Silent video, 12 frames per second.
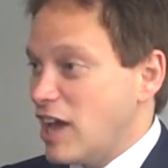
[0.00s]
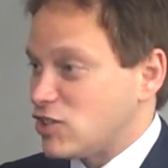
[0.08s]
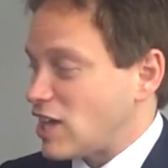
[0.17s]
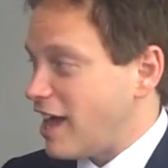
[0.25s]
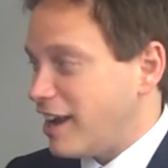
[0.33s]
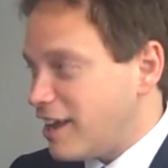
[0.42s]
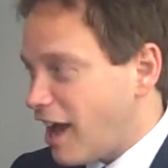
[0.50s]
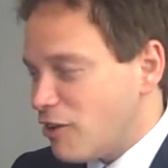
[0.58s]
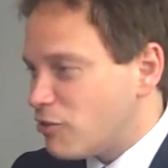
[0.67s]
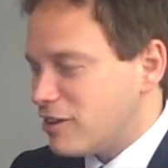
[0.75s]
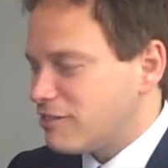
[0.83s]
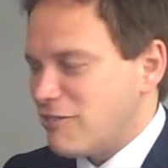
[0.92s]
Yes, and
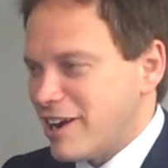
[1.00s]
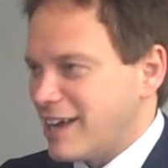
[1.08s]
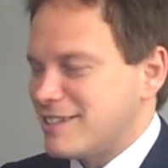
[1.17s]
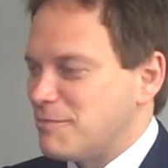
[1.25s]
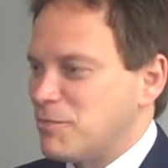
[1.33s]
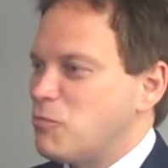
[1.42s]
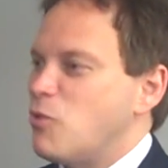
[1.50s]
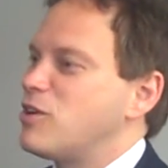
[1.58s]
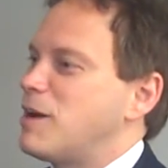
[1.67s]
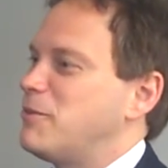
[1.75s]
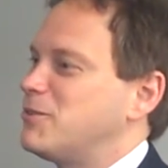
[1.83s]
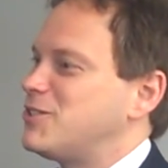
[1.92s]
I already had someone
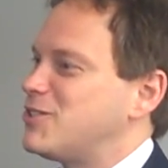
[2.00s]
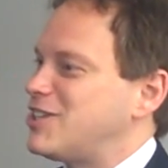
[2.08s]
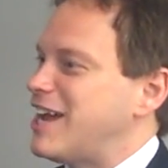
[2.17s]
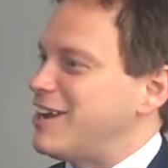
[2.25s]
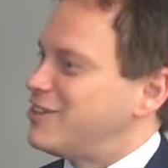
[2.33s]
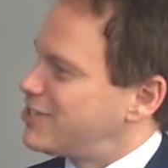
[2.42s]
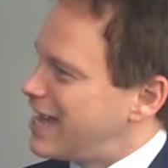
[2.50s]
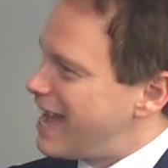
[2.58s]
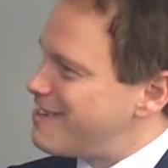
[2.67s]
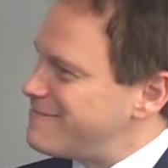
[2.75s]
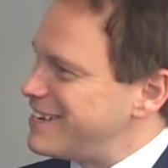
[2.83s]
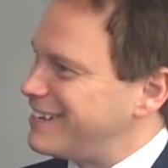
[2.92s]
walk up onto the stage to
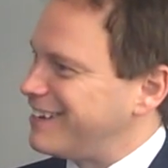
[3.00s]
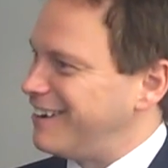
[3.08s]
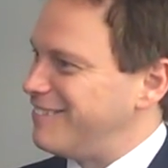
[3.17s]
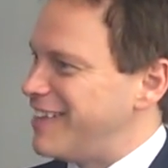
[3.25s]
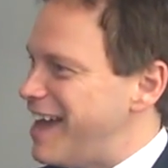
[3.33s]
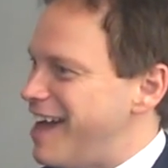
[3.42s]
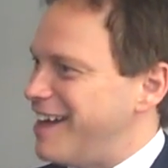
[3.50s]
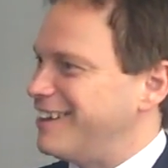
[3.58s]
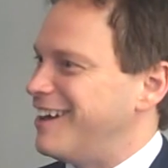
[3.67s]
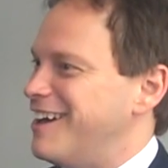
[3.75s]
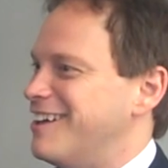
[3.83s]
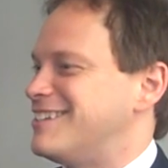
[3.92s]
hand me kind of their
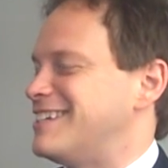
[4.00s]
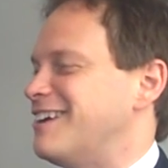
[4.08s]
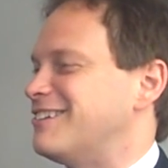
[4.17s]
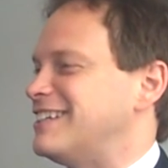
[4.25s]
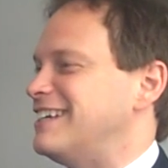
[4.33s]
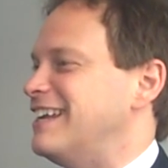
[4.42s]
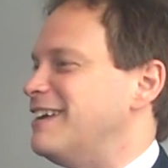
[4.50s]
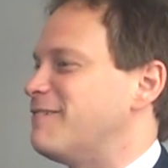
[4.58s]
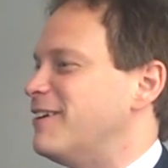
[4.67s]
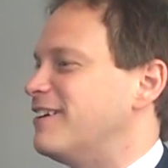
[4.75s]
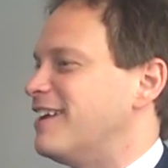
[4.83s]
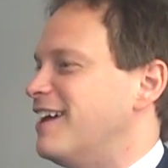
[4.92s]
CLT
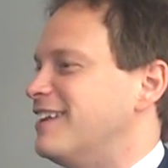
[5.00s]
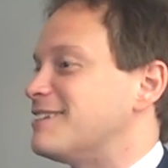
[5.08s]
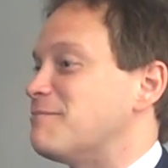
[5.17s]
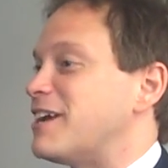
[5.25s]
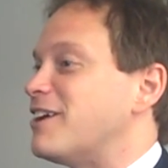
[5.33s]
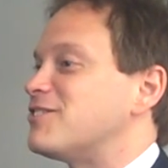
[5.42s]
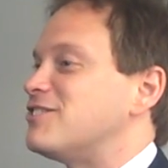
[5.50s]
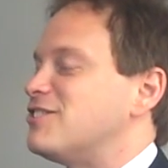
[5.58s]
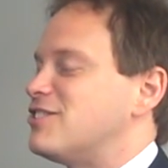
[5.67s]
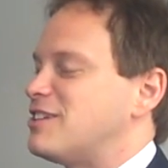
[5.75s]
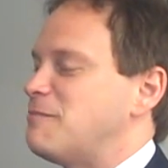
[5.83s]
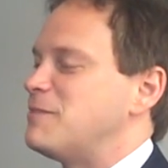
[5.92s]
leaflet, and somebody else has
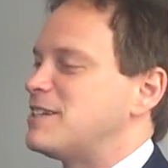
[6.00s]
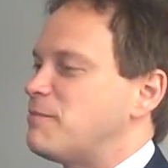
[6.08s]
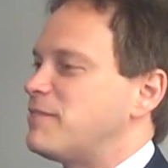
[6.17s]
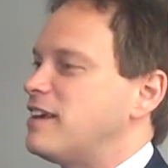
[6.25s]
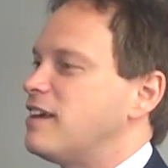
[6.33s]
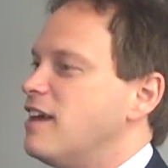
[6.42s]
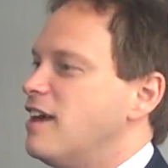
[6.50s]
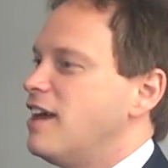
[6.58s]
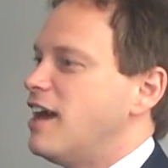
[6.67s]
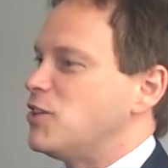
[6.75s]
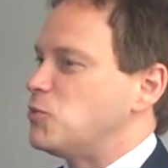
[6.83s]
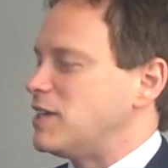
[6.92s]
just given me something
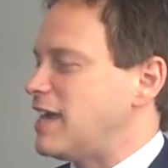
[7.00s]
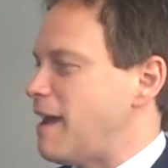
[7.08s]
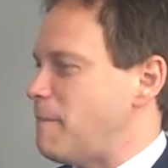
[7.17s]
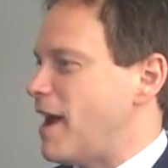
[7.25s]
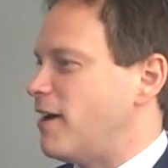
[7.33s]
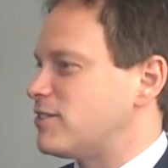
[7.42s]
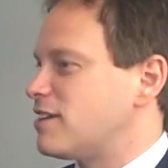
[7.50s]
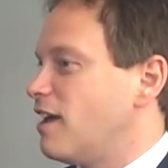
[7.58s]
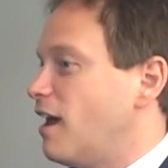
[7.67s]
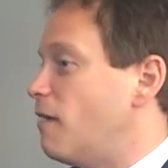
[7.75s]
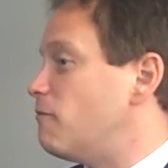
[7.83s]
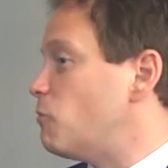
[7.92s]
as we came out.
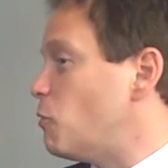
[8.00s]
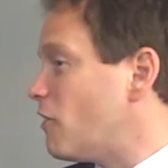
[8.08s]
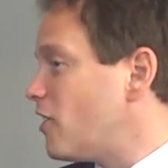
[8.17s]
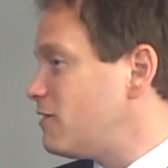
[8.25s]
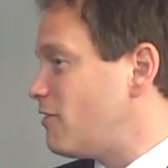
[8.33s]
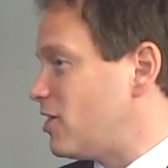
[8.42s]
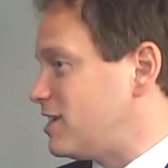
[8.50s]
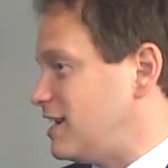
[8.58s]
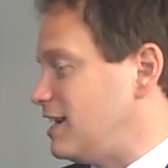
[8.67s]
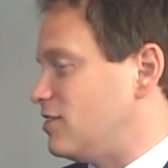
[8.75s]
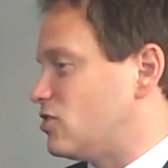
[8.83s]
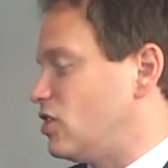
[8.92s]
We're very, very
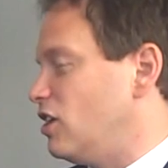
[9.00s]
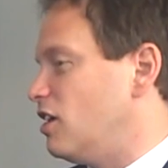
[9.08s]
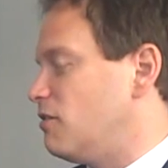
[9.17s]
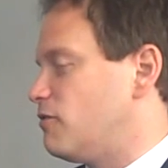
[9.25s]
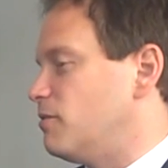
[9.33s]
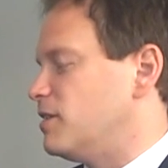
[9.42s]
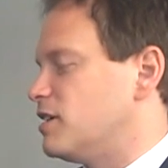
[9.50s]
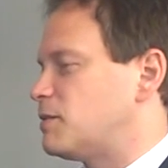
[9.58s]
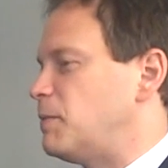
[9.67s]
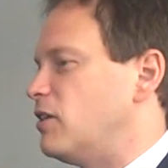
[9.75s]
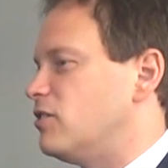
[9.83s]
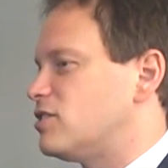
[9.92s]
keen to learn from the
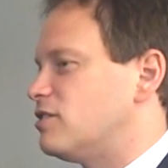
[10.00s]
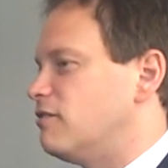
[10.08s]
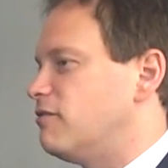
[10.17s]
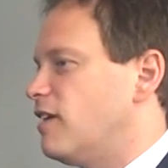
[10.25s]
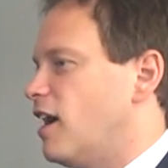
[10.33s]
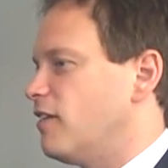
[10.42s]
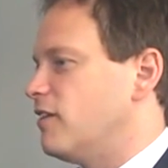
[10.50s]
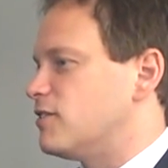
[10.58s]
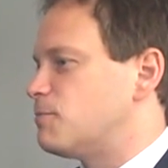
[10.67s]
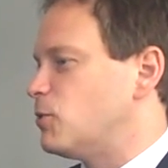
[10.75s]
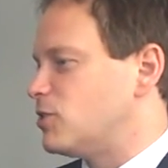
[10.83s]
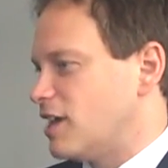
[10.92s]
experience of
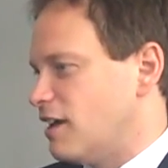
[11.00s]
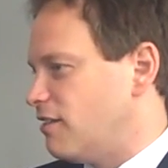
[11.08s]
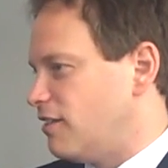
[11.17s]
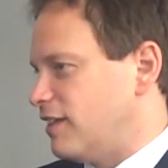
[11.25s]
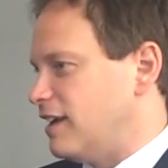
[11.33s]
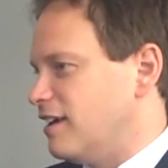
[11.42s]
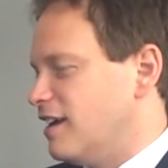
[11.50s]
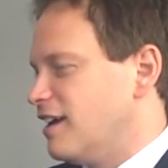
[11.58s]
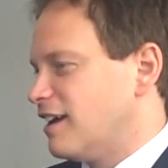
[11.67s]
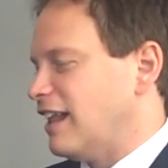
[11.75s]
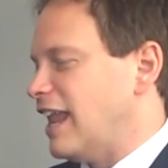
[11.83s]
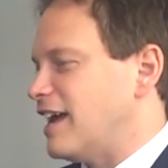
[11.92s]
others, put together the
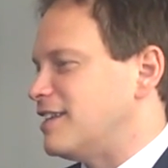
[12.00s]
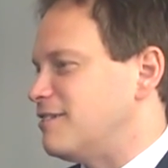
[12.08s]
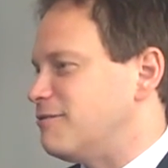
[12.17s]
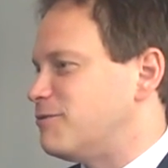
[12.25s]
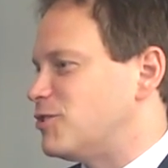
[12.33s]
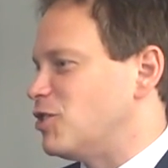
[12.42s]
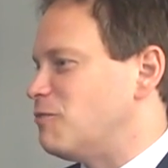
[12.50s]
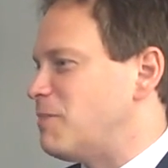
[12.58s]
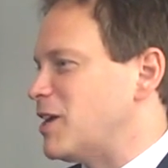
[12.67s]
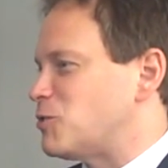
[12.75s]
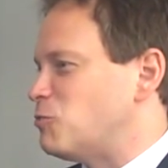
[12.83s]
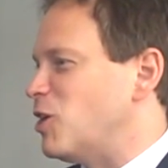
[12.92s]
collective sort of
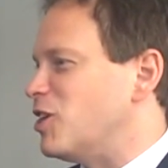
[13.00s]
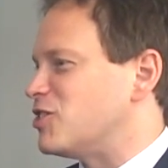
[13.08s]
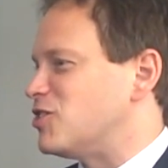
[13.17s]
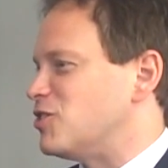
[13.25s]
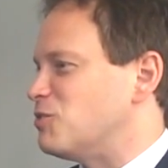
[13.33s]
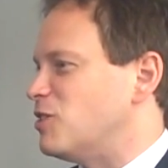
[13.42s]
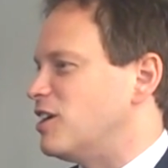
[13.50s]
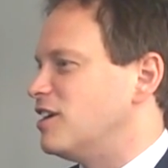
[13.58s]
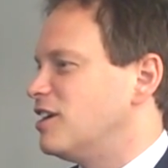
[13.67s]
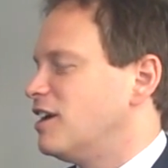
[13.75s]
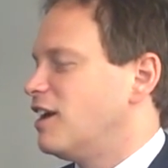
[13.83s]
best works, as it were,